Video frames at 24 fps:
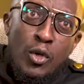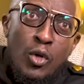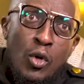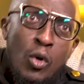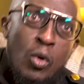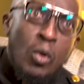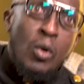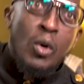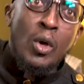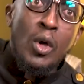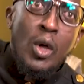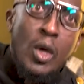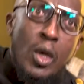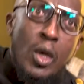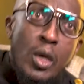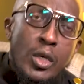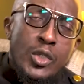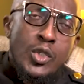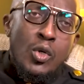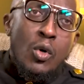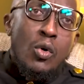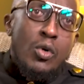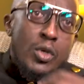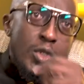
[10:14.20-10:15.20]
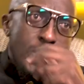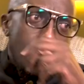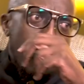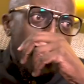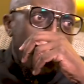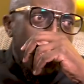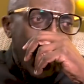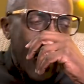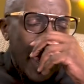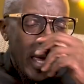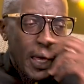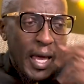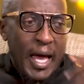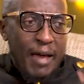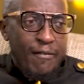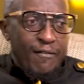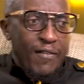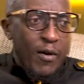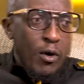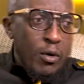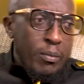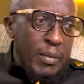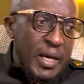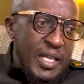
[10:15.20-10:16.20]
You know, so I
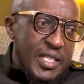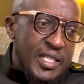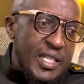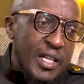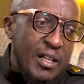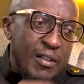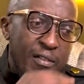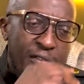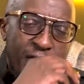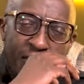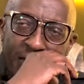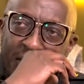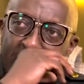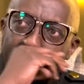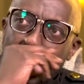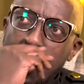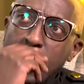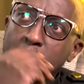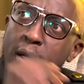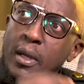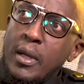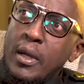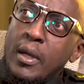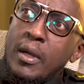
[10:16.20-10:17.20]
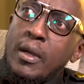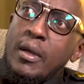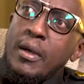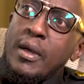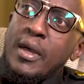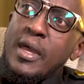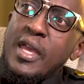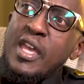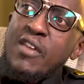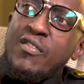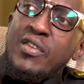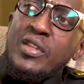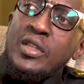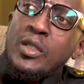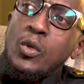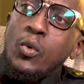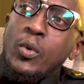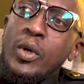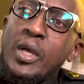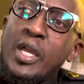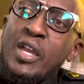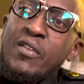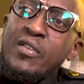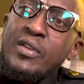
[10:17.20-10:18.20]
found myself, even
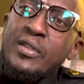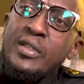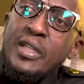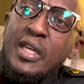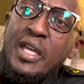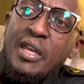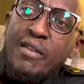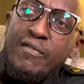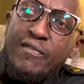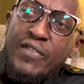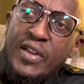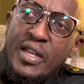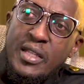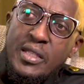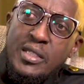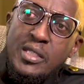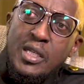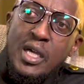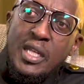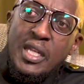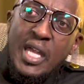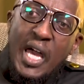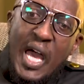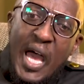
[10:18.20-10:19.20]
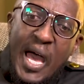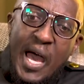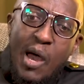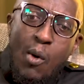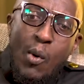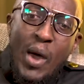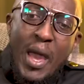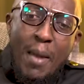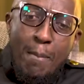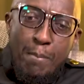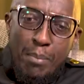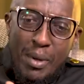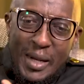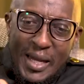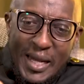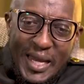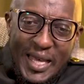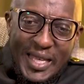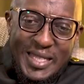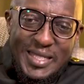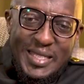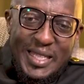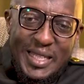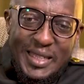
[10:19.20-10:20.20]
the events and how I
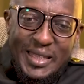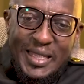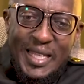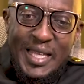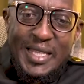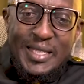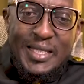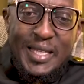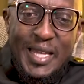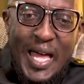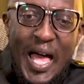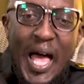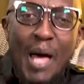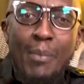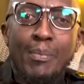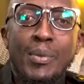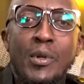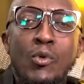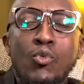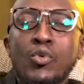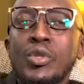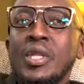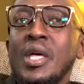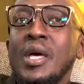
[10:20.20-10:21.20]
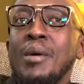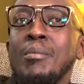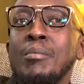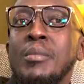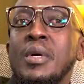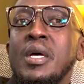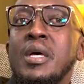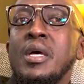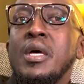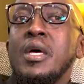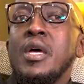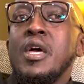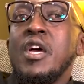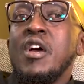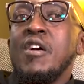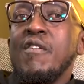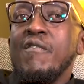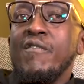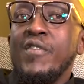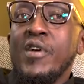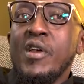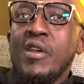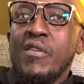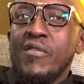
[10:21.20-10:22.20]
place the things that happen with him
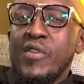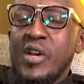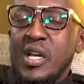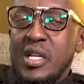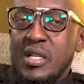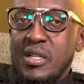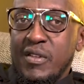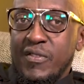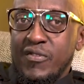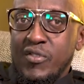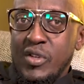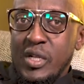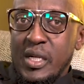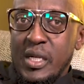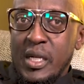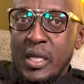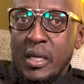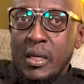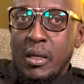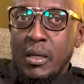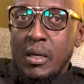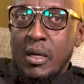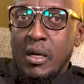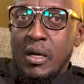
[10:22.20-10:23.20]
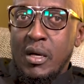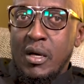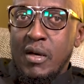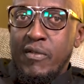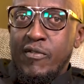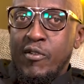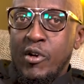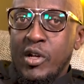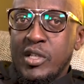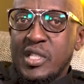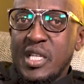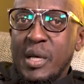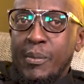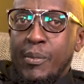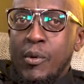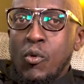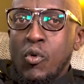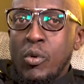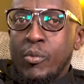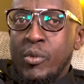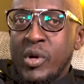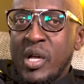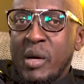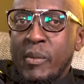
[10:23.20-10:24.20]
very, very differently. For example,
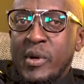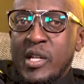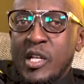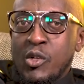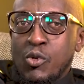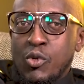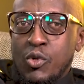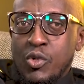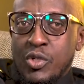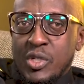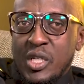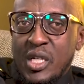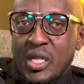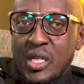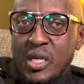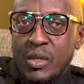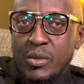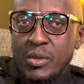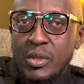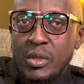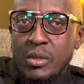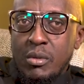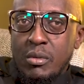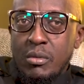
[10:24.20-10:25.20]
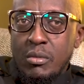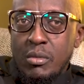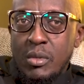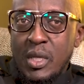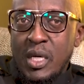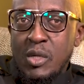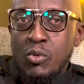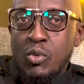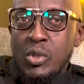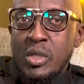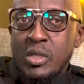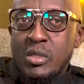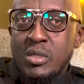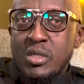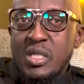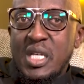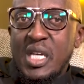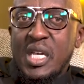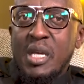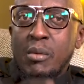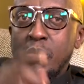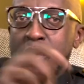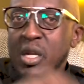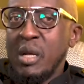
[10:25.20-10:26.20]
we bring a matatu to State House and we
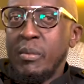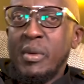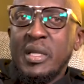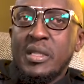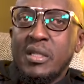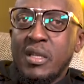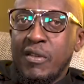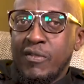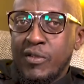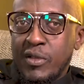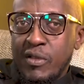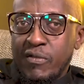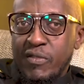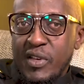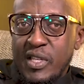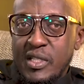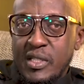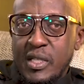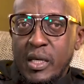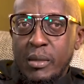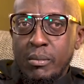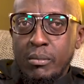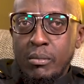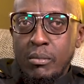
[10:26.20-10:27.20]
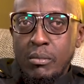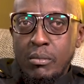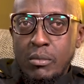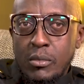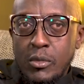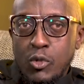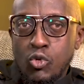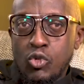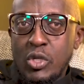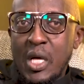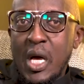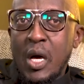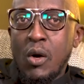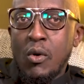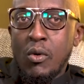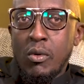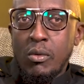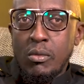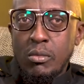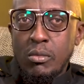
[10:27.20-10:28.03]
take him in number 3 for the first time to Tao.